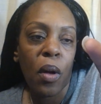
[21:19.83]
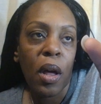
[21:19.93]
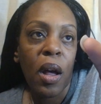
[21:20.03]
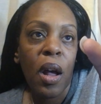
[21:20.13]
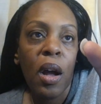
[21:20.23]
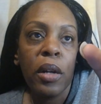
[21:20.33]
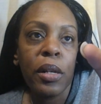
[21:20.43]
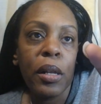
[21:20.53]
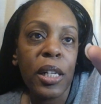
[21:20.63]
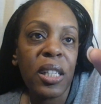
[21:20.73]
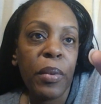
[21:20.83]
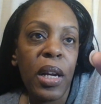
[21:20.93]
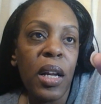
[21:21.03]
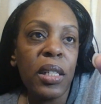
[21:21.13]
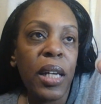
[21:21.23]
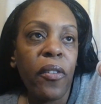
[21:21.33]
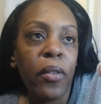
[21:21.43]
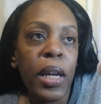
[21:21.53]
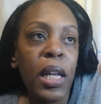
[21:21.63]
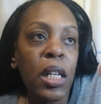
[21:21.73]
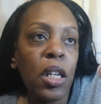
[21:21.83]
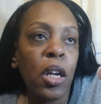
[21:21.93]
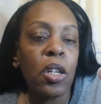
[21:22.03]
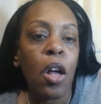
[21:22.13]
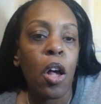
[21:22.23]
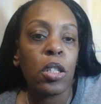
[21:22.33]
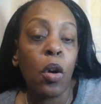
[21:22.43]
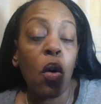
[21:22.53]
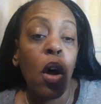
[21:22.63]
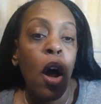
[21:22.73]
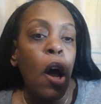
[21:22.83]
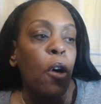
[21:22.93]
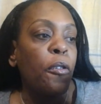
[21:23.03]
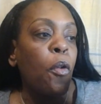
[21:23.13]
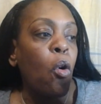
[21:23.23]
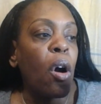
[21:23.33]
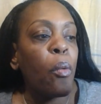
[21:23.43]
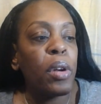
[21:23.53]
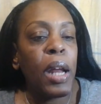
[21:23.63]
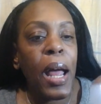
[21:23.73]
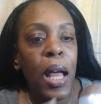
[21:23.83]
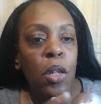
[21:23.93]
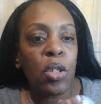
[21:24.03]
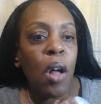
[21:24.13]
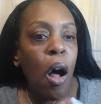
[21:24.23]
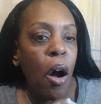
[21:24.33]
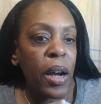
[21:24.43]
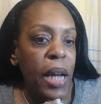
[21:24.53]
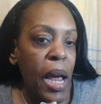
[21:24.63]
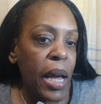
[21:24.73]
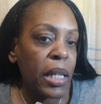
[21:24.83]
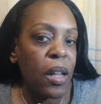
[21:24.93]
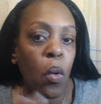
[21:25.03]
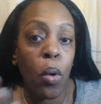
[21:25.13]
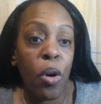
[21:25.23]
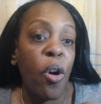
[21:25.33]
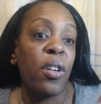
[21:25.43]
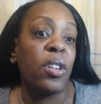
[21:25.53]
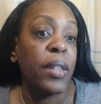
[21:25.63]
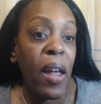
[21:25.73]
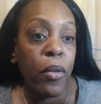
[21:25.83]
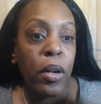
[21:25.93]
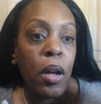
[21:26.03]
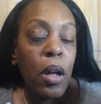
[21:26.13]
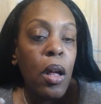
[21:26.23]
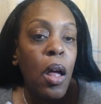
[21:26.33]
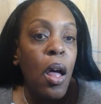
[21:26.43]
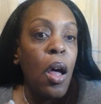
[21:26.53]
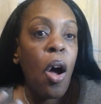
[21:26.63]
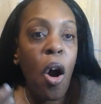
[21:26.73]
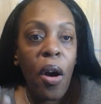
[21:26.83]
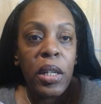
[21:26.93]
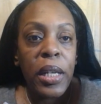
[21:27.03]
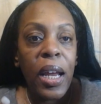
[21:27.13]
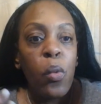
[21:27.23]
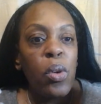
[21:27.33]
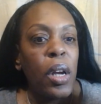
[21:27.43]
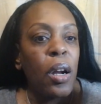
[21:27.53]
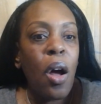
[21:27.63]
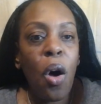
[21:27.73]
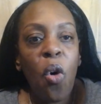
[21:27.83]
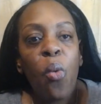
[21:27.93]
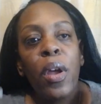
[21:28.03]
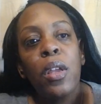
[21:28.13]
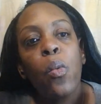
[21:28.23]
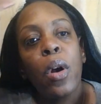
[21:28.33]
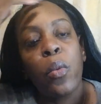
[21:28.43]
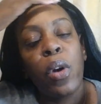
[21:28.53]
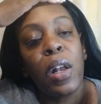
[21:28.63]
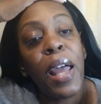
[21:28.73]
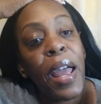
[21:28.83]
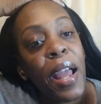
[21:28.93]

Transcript: Now this to be definitely good also for when you have those hard days at work or you're just having a hard day when you get home and you want to relax.